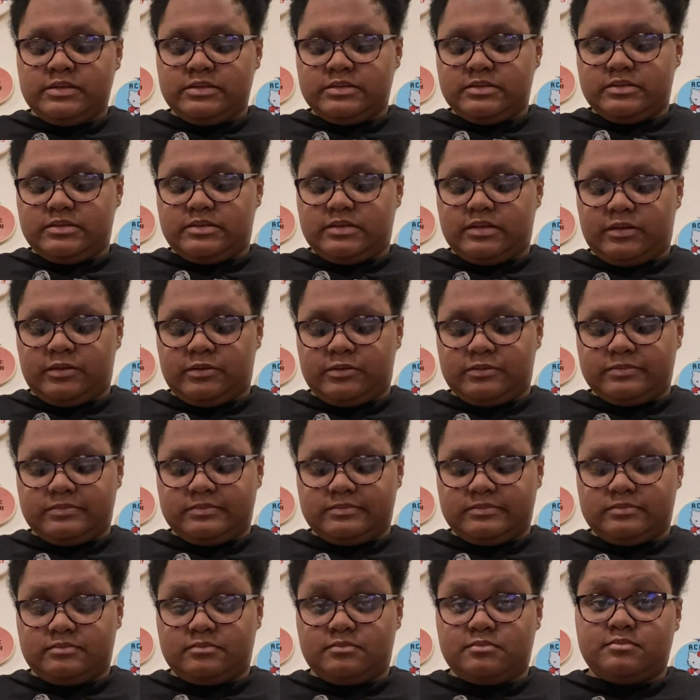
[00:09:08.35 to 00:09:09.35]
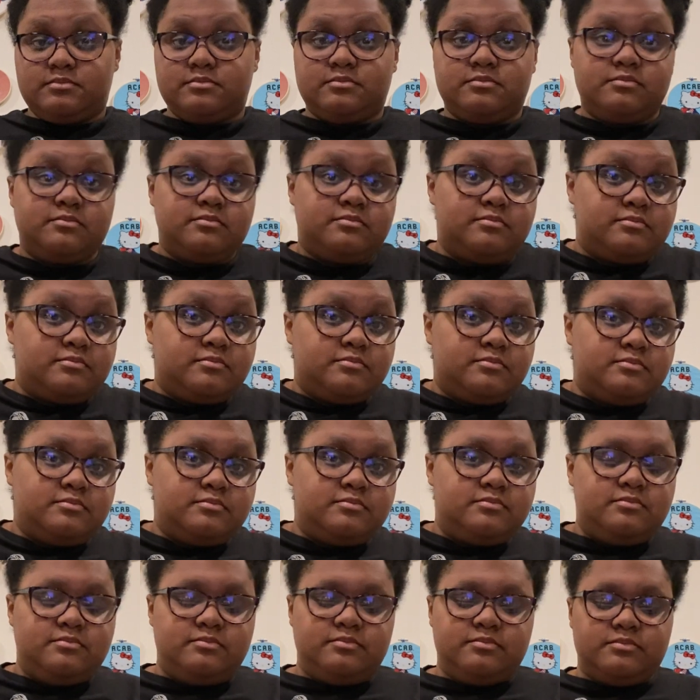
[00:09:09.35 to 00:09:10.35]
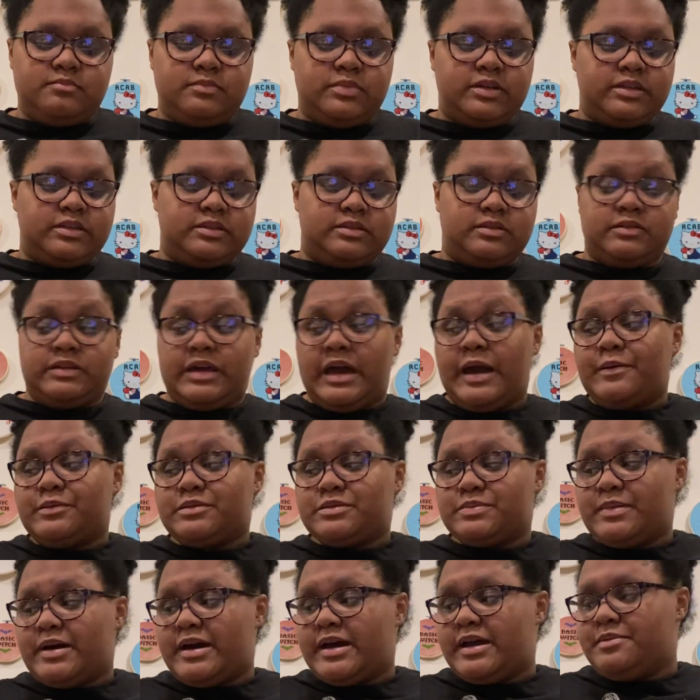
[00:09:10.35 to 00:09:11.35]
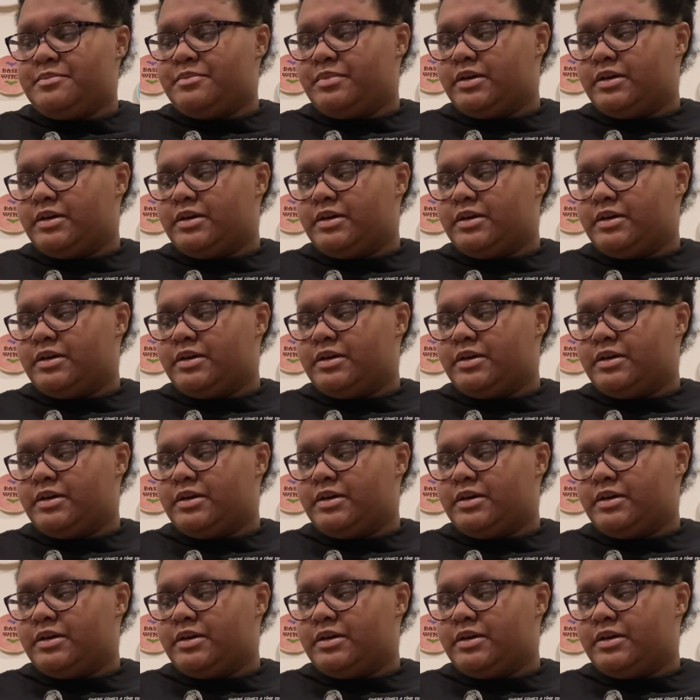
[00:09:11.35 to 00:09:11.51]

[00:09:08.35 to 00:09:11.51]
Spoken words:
So now it's mine,